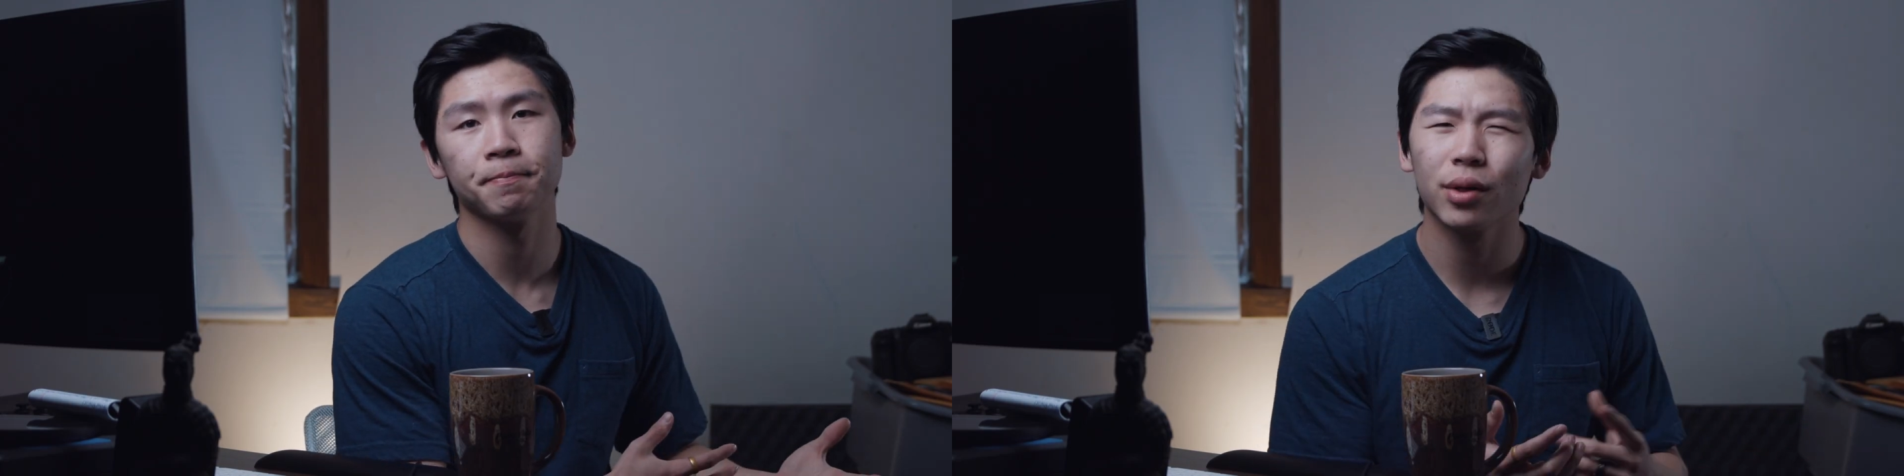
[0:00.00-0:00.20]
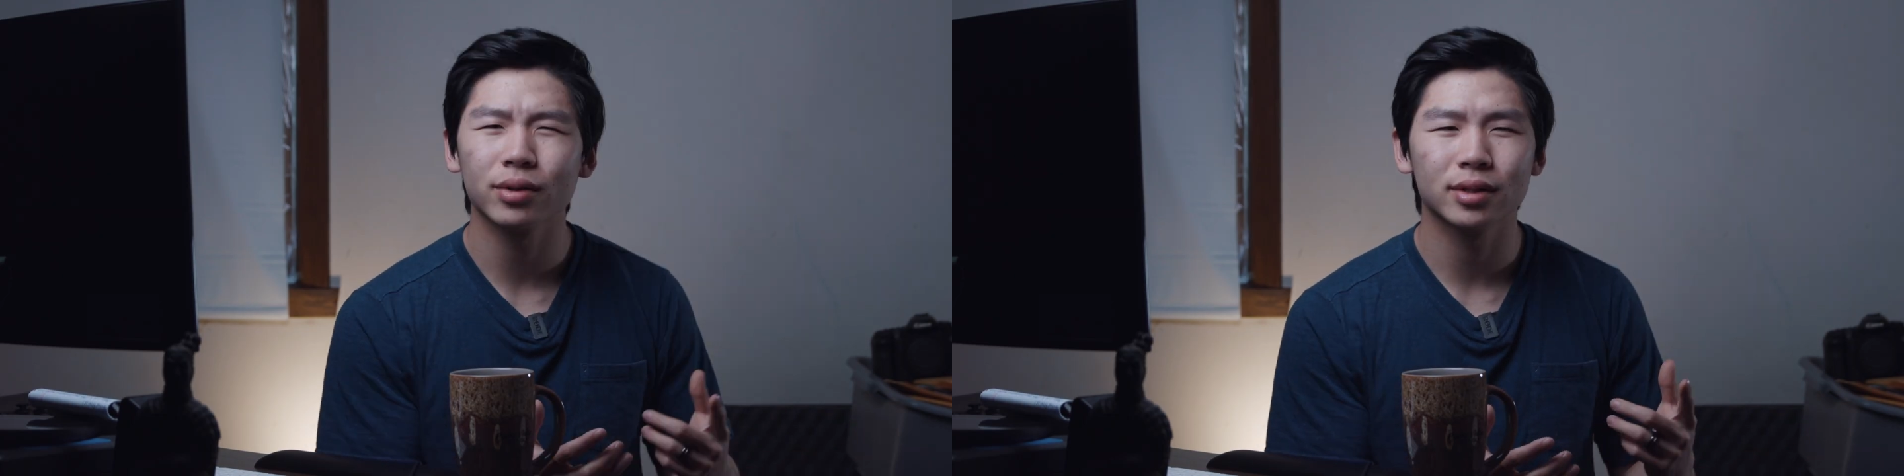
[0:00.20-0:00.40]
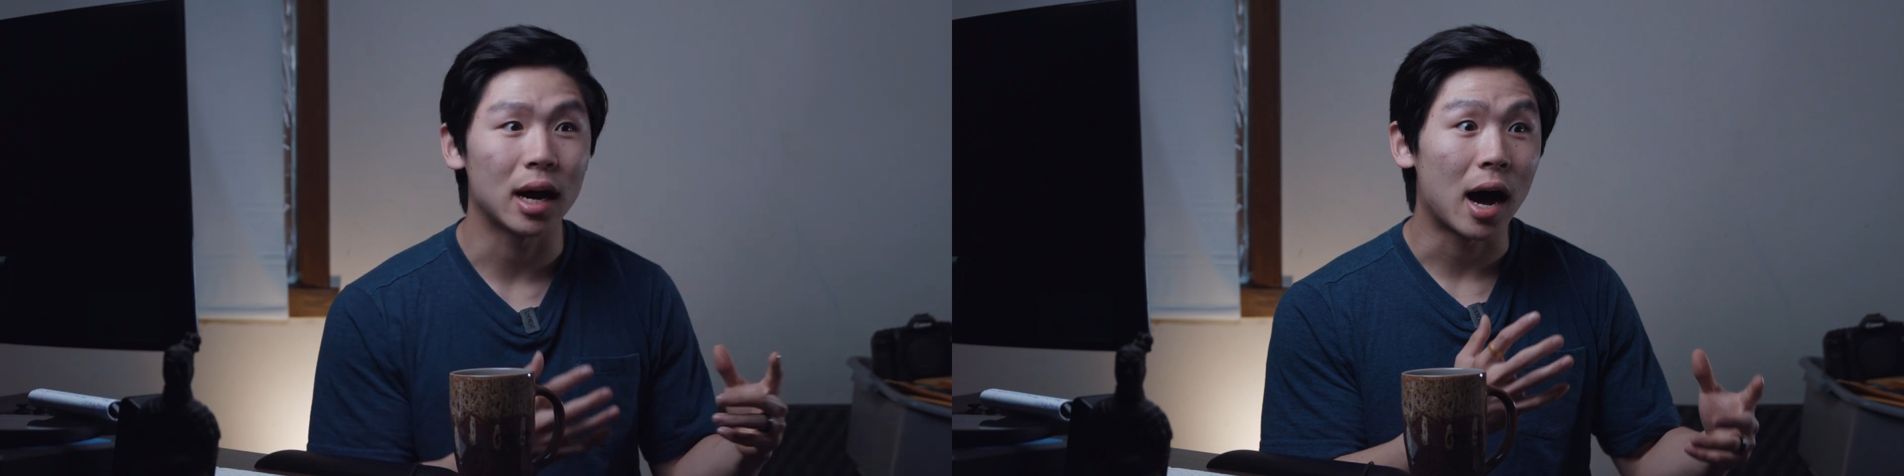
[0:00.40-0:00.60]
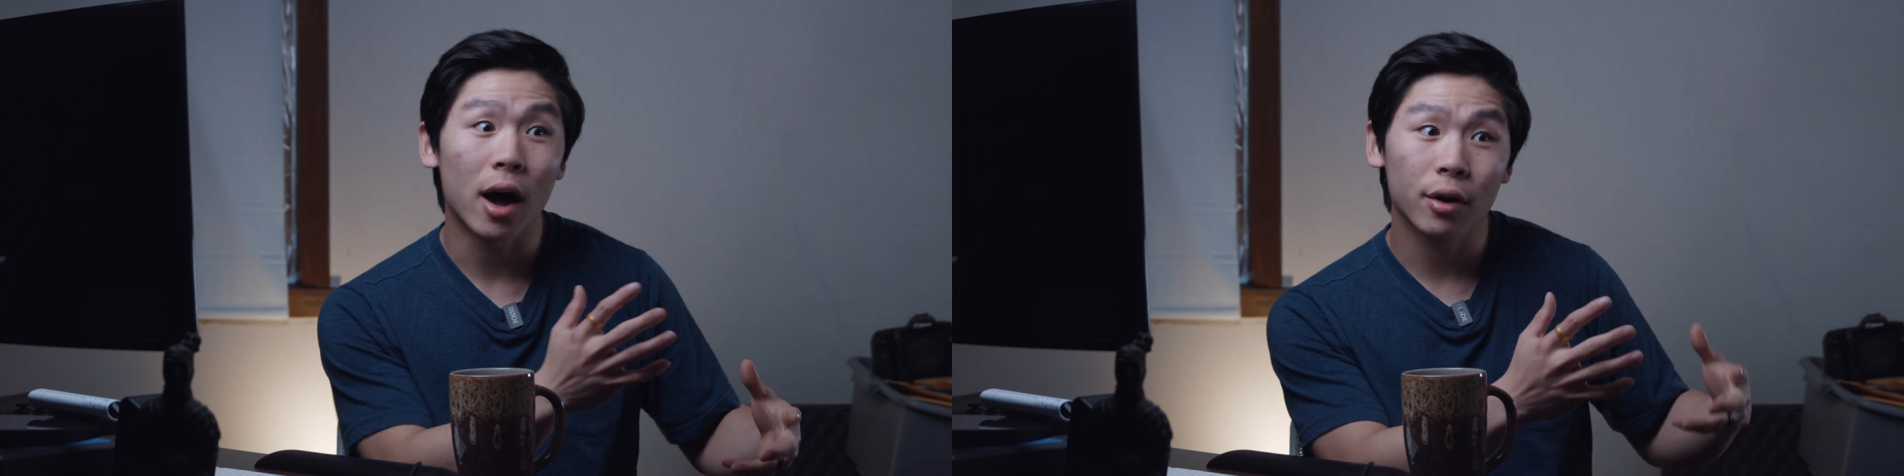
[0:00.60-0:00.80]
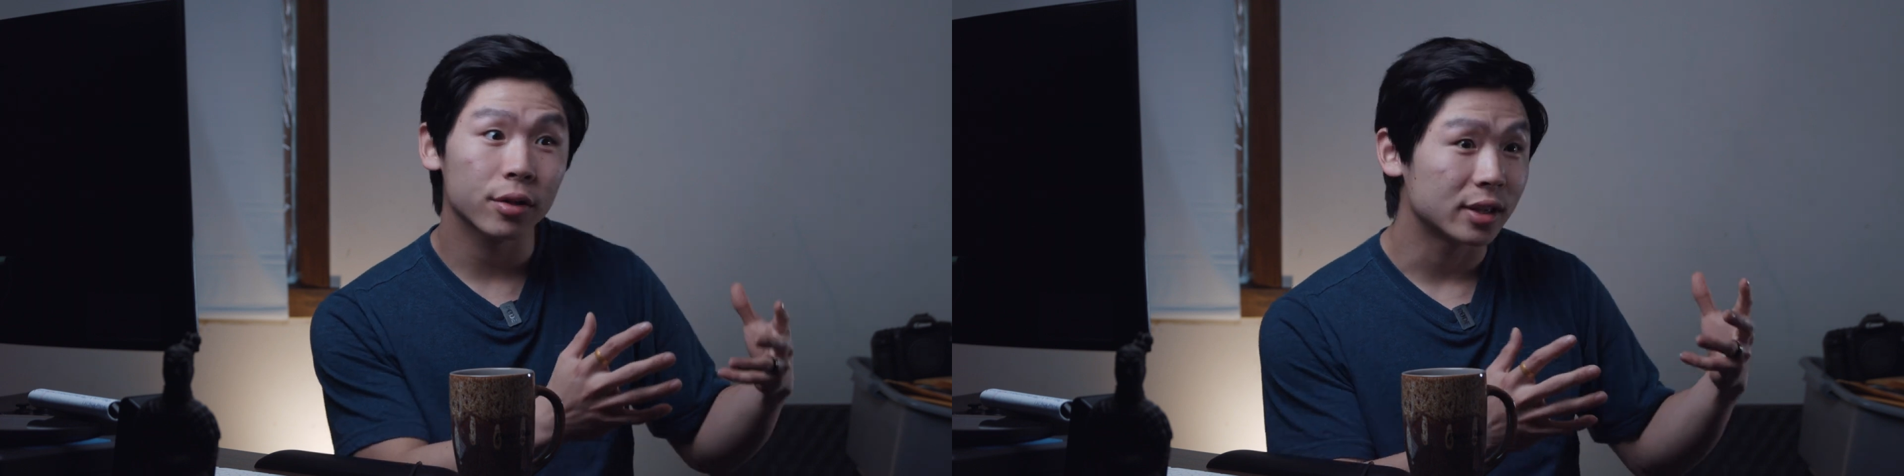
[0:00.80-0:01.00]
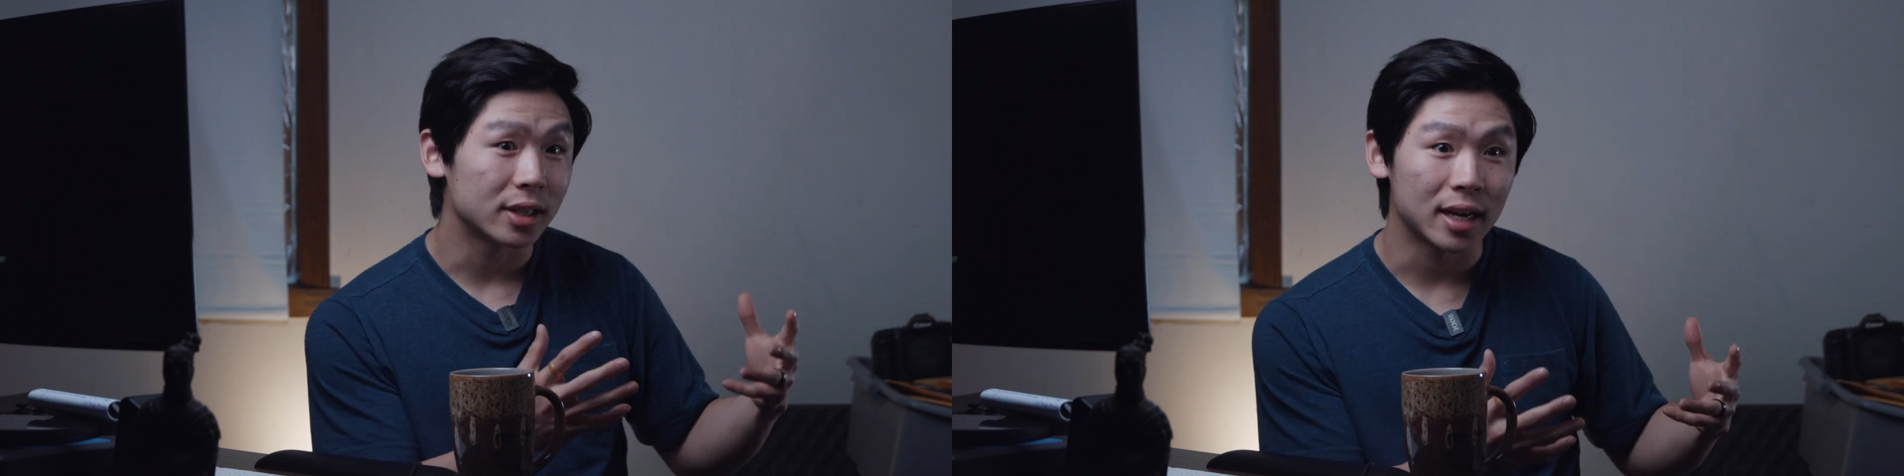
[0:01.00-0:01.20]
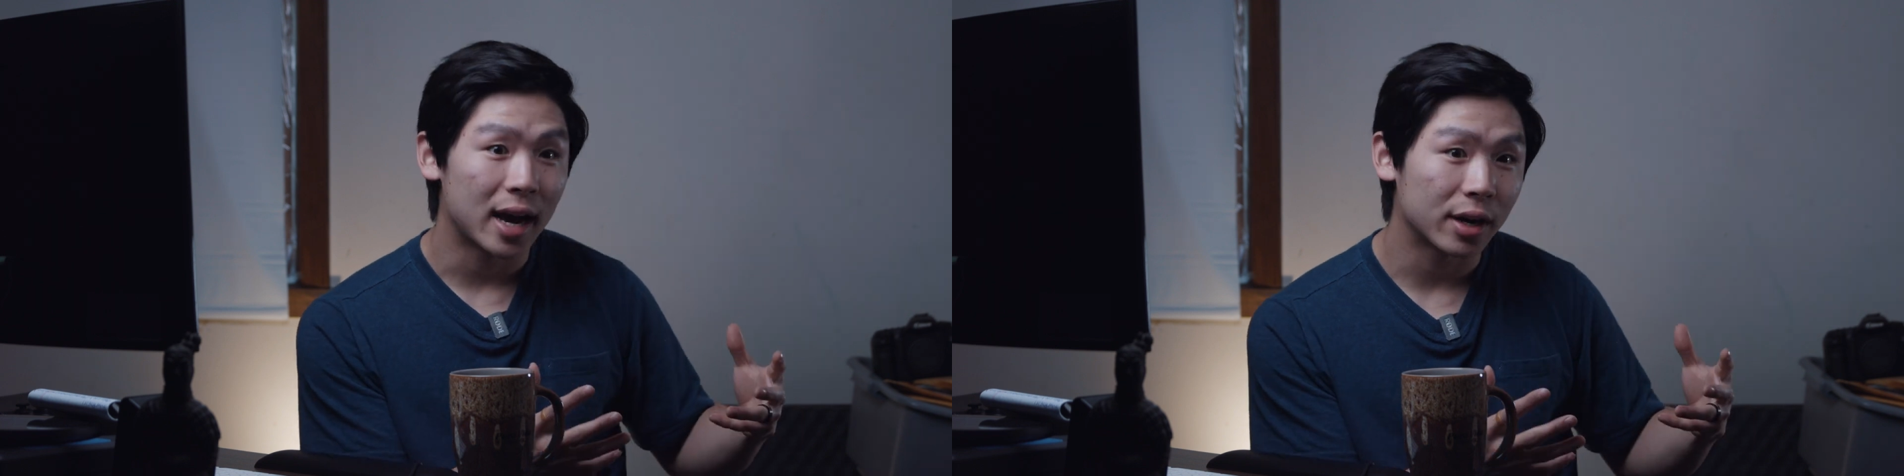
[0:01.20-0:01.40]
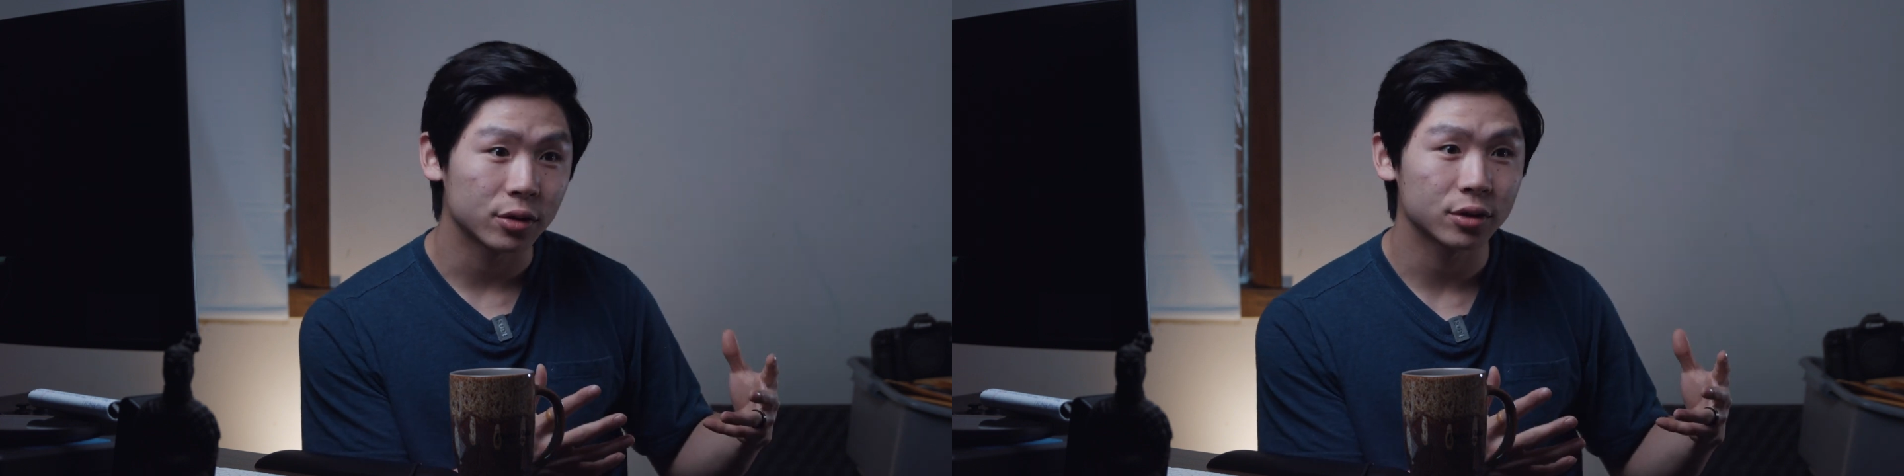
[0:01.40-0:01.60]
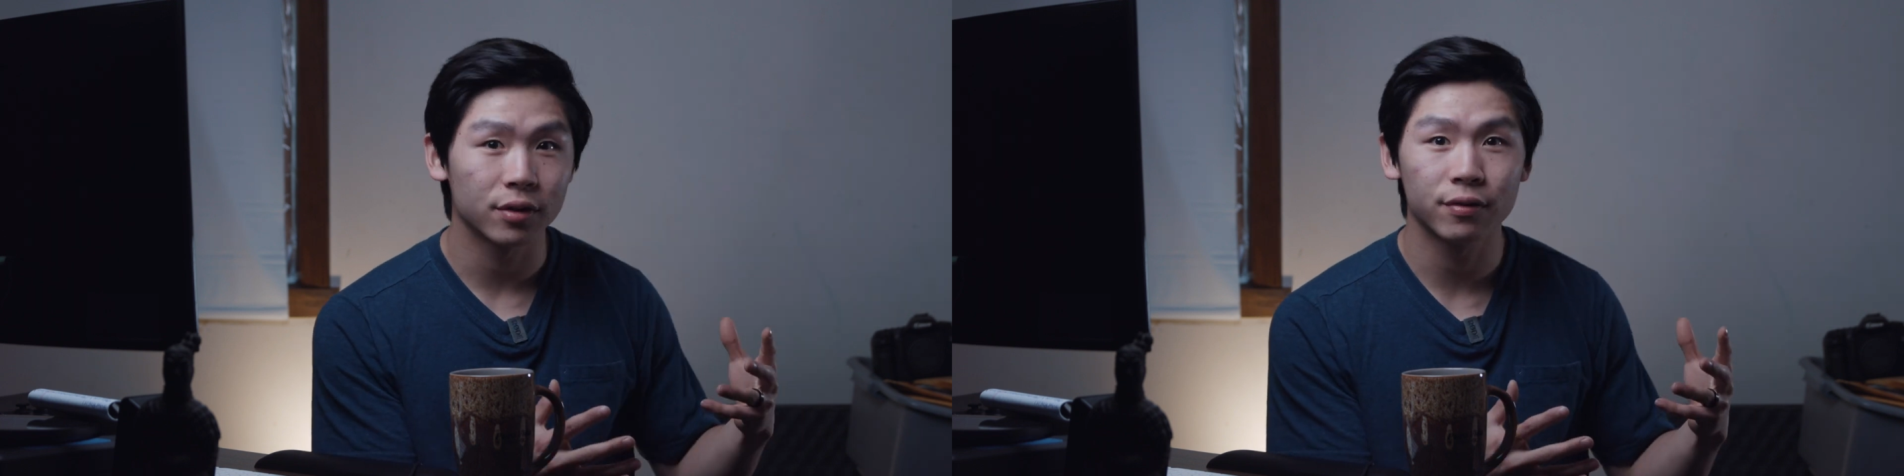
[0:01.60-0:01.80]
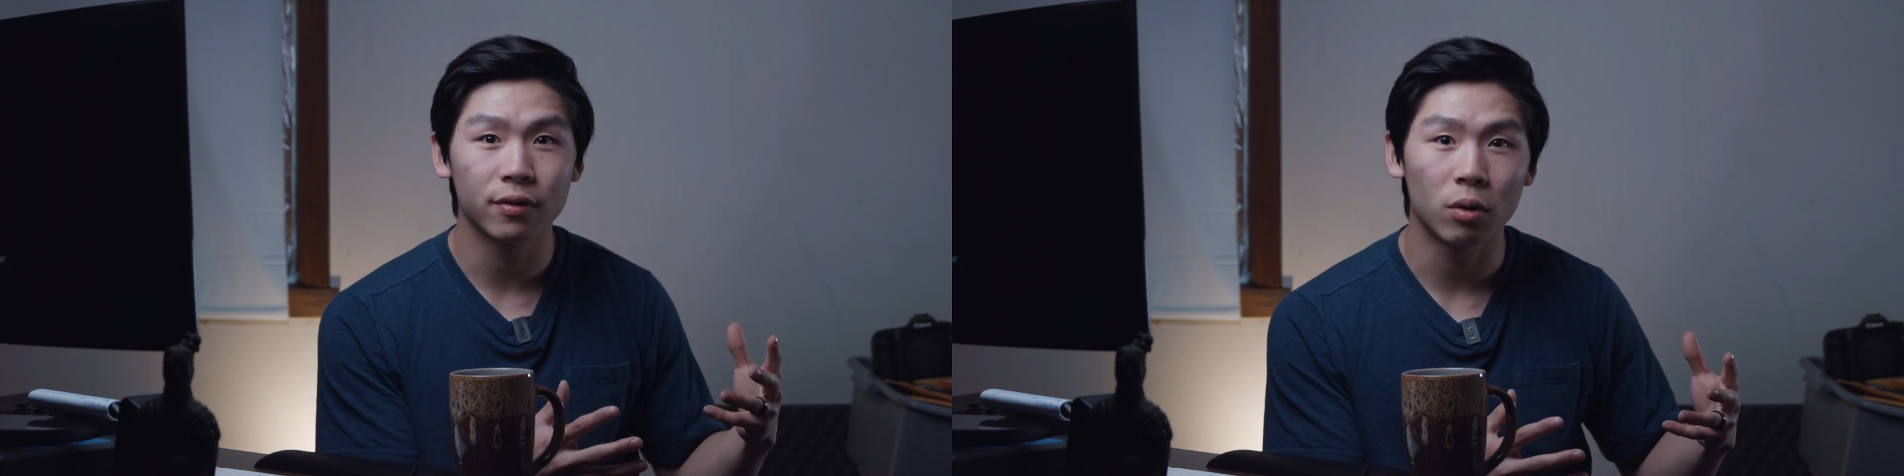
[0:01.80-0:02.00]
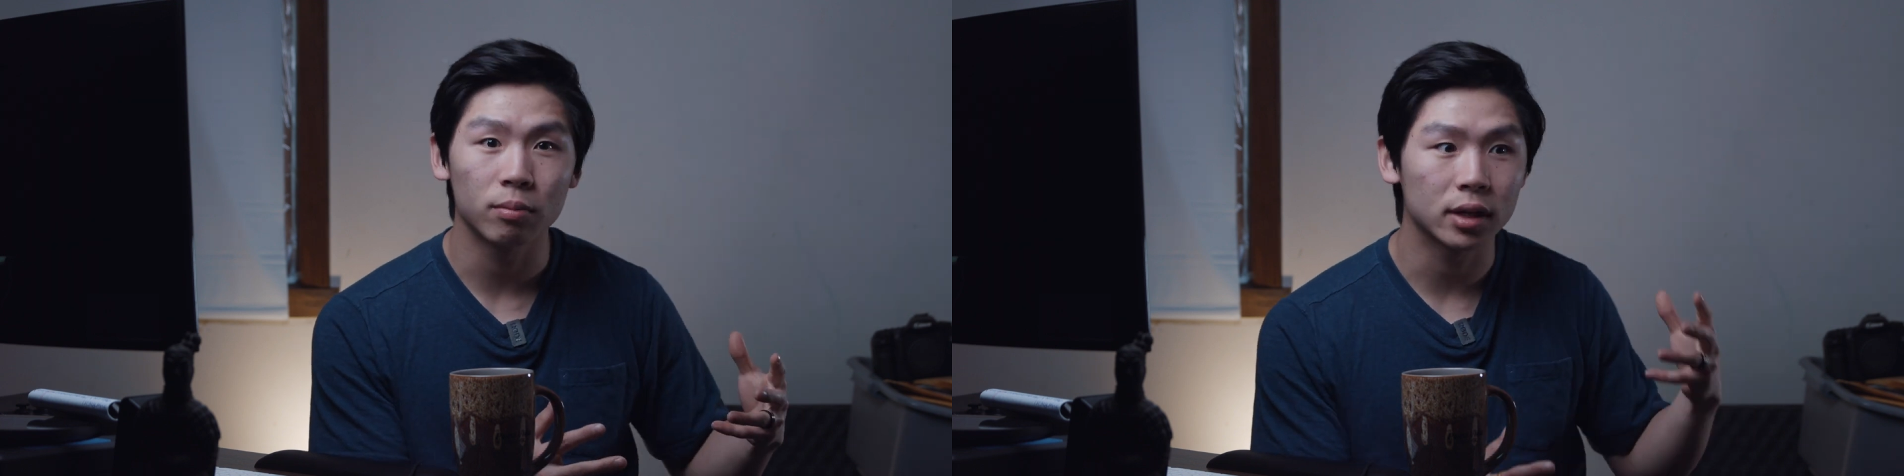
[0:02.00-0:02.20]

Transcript: whether it's to honor the designers of the phone